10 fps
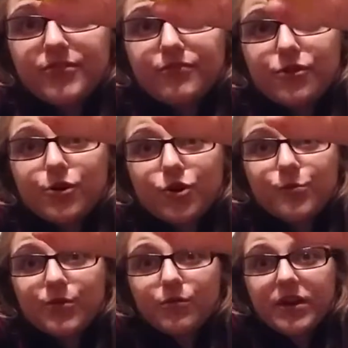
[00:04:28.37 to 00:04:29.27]
of
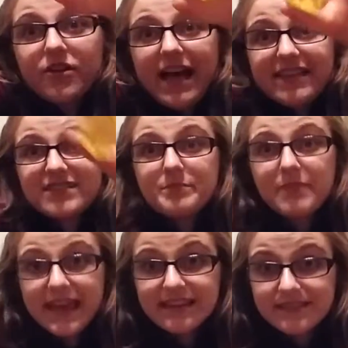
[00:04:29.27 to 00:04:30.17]
jojoba oil as the
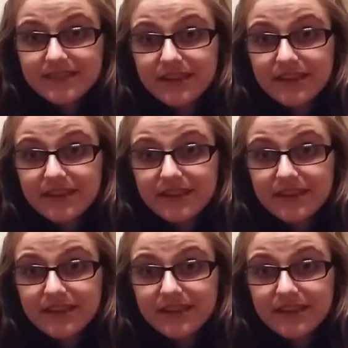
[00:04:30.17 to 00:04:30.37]
base.